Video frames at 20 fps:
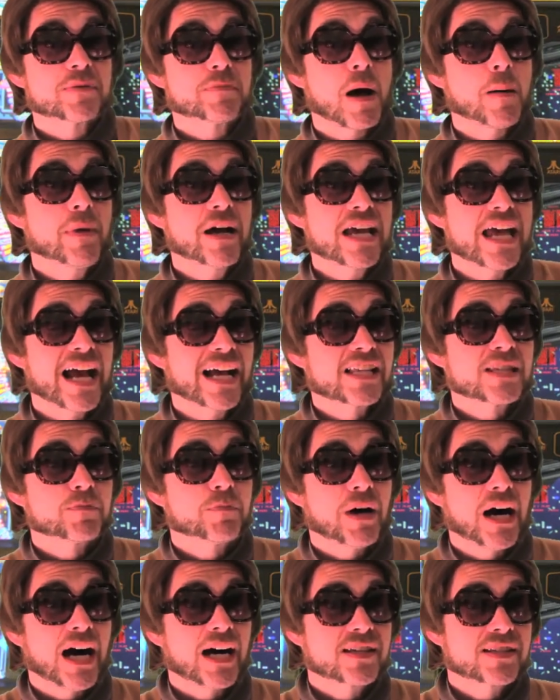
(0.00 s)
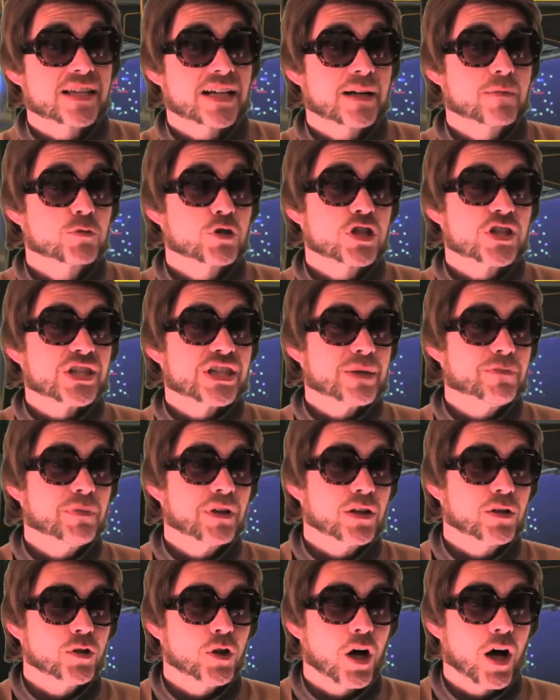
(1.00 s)
I'm on my Xbox and I'm just
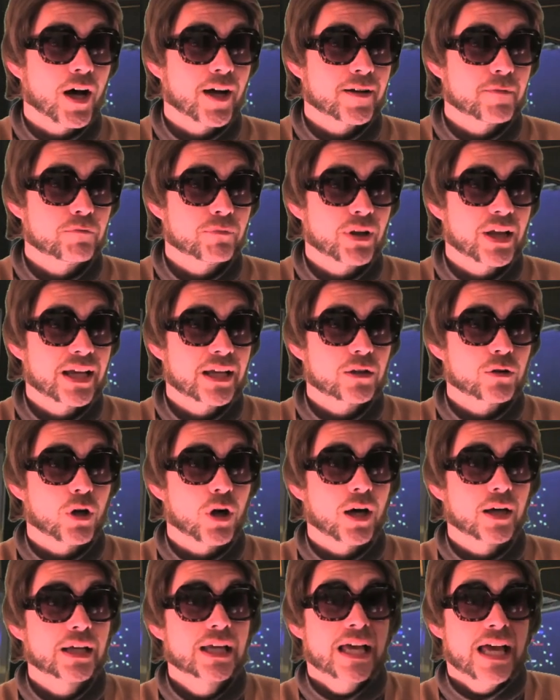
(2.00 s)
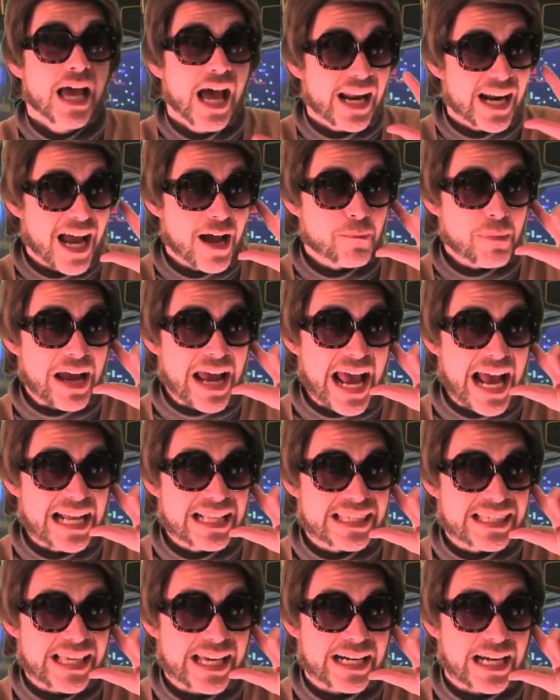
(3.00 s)
zipping along and playing along, and I have my
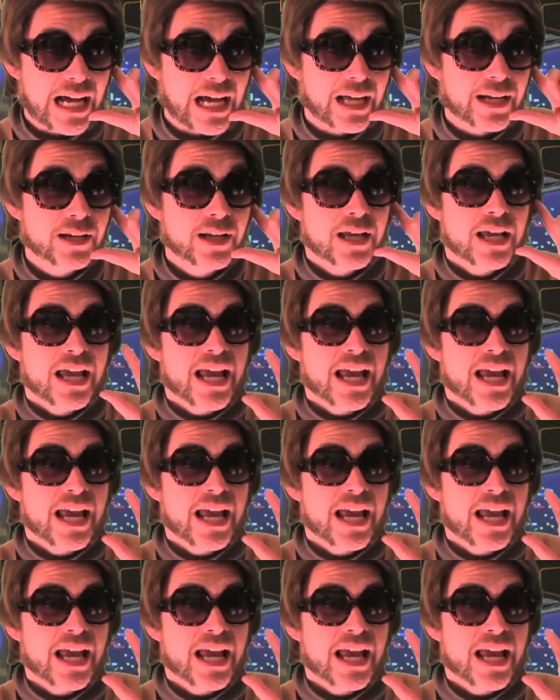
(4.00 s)
headset on,